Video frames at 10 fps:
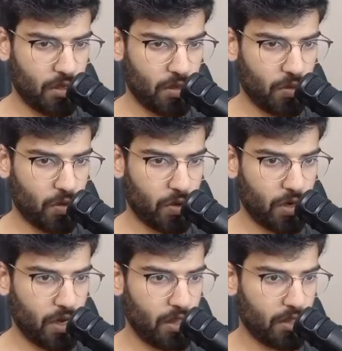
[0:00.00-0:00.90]
but
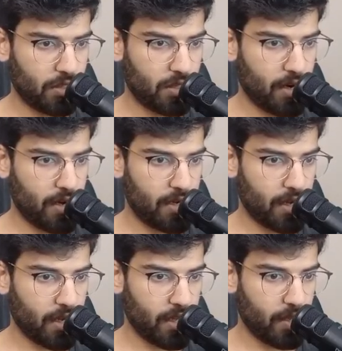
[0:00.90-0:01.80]
in the start
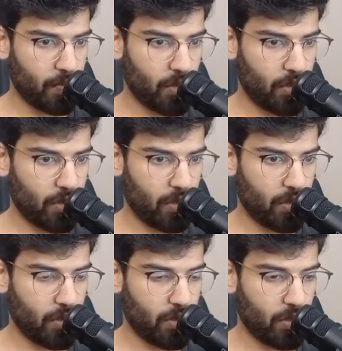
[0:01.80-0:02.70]
time,
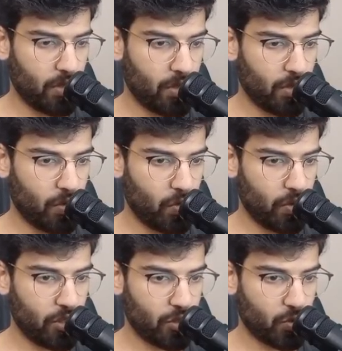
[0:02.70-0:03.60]

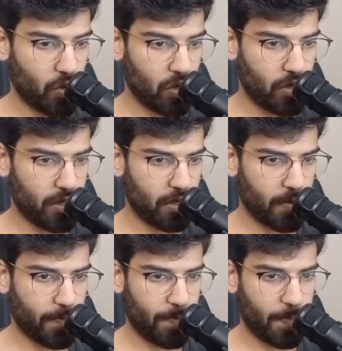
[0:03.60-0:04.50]
we just want
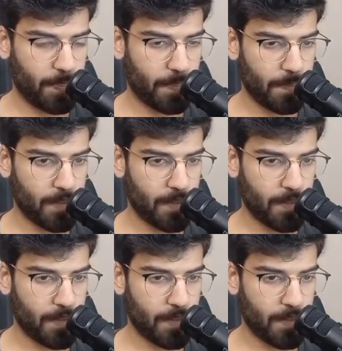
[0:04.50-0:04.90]
the